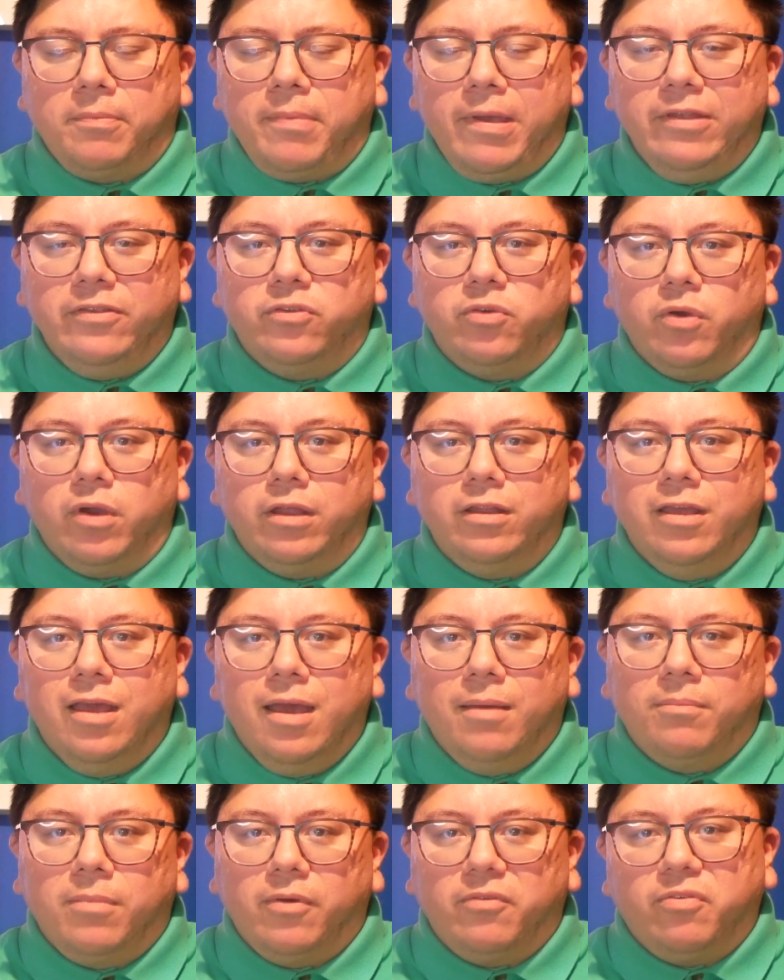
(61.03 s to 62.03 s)
been to it,
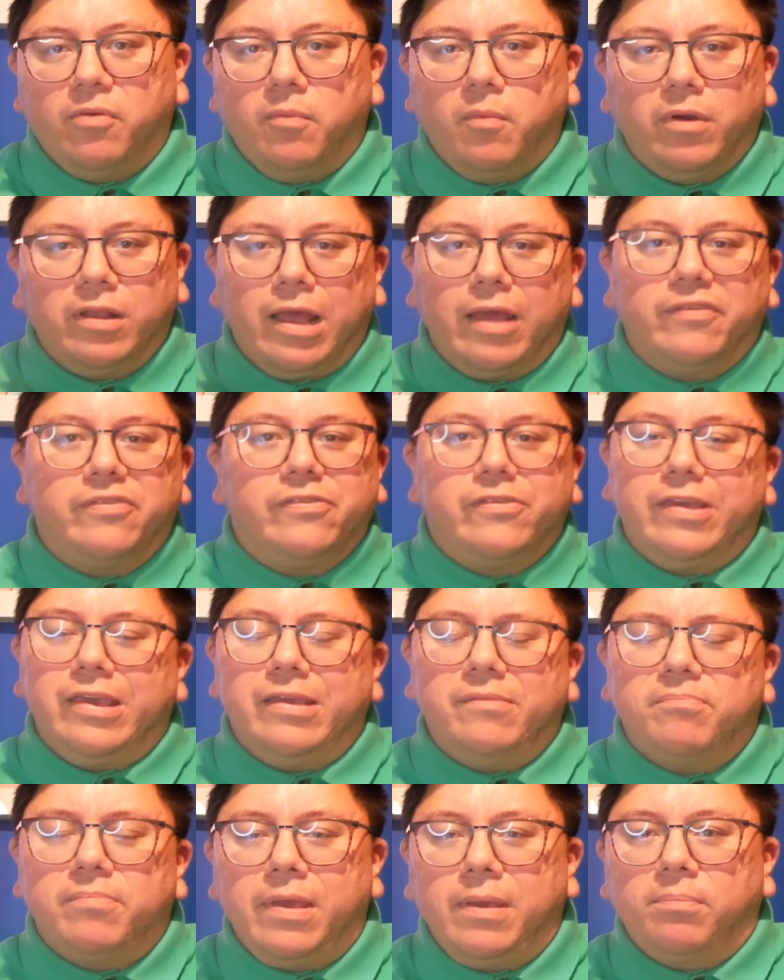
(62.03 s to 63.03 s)
but from what I've
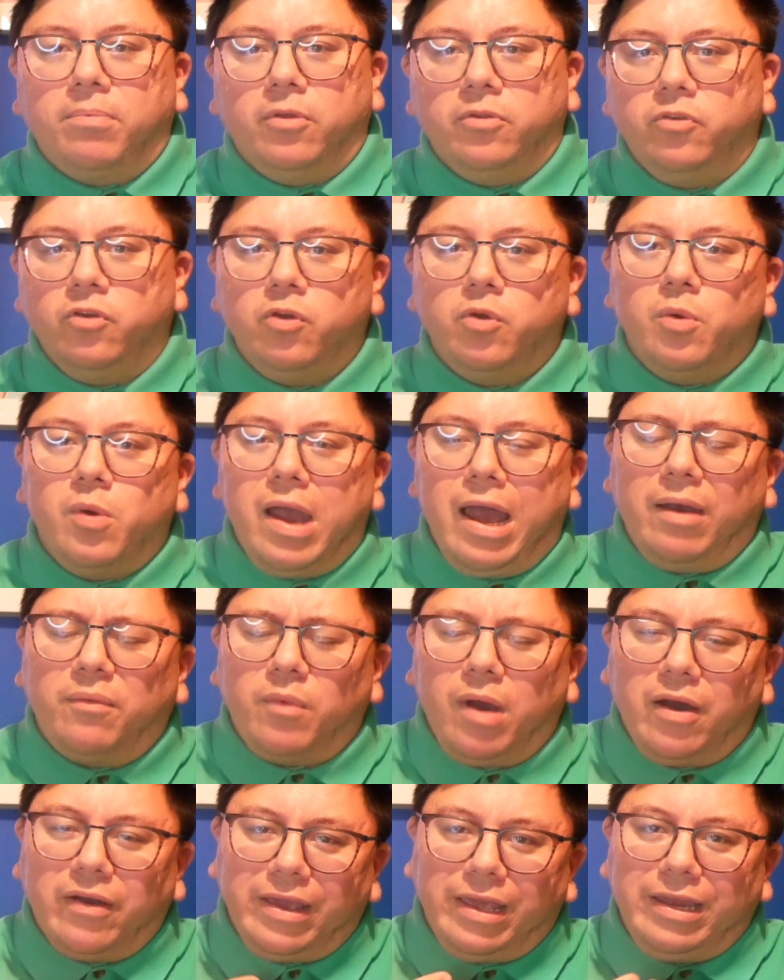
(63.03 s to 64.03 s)
seen people do
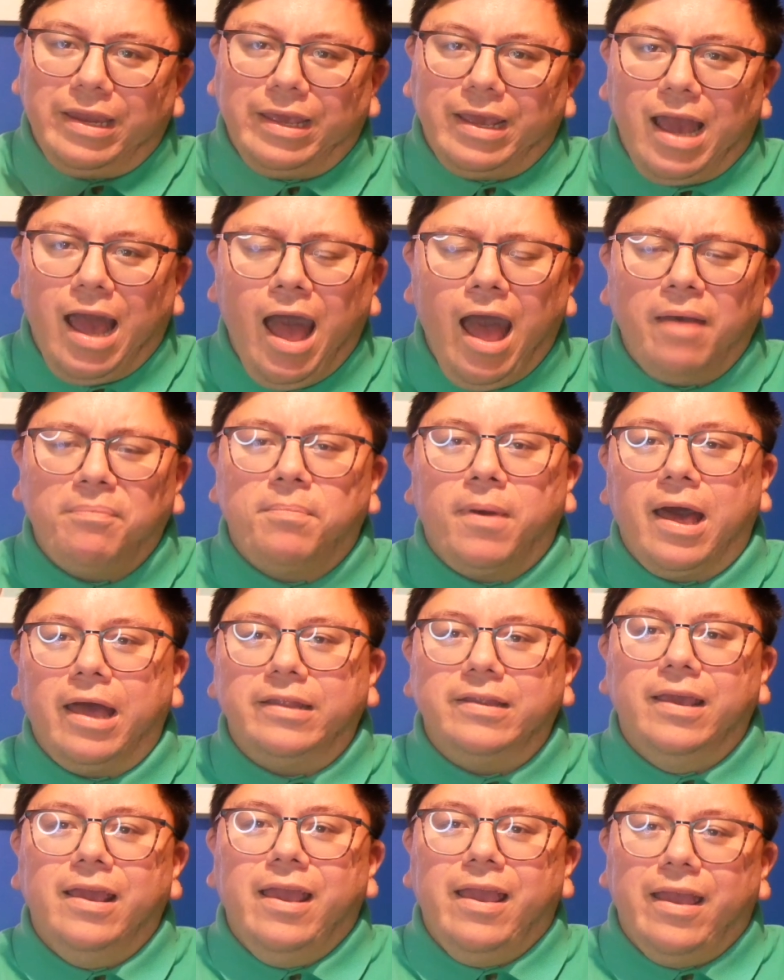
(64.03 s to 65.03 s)
while eating
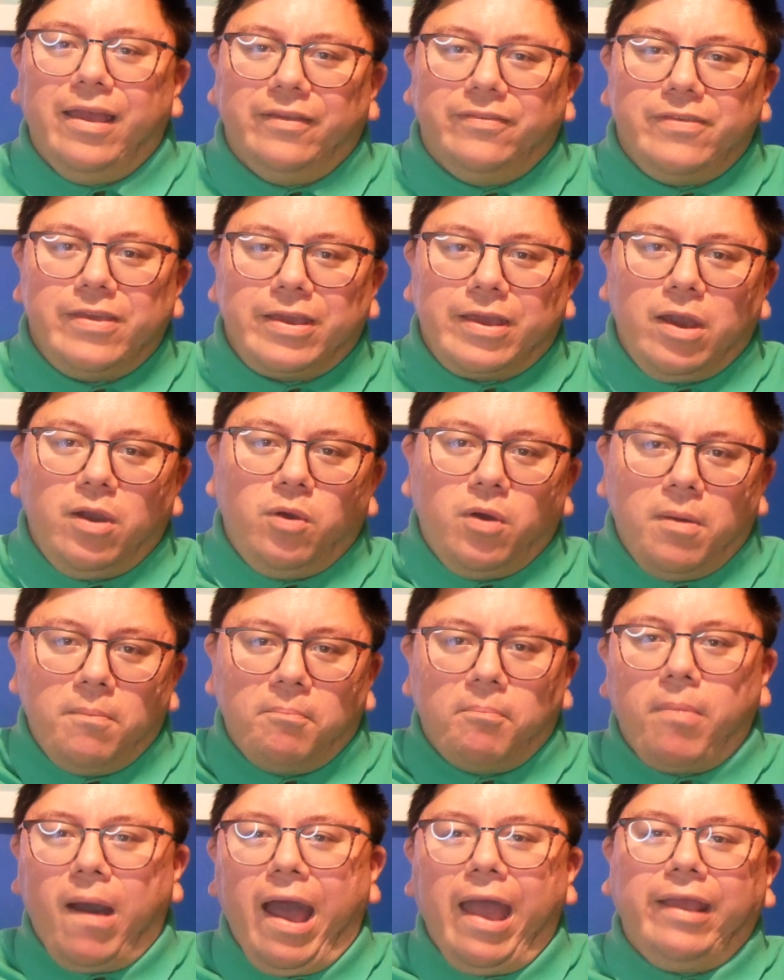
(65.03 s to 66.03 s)
Hotpot, is they go
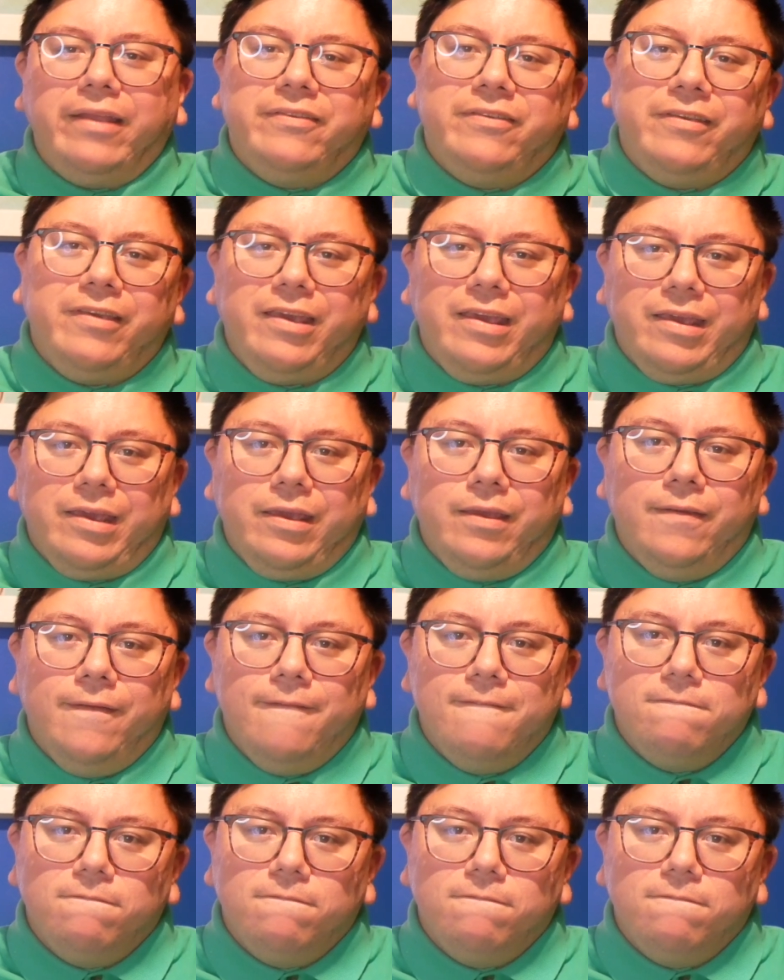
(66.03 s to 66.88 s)
and buy tea,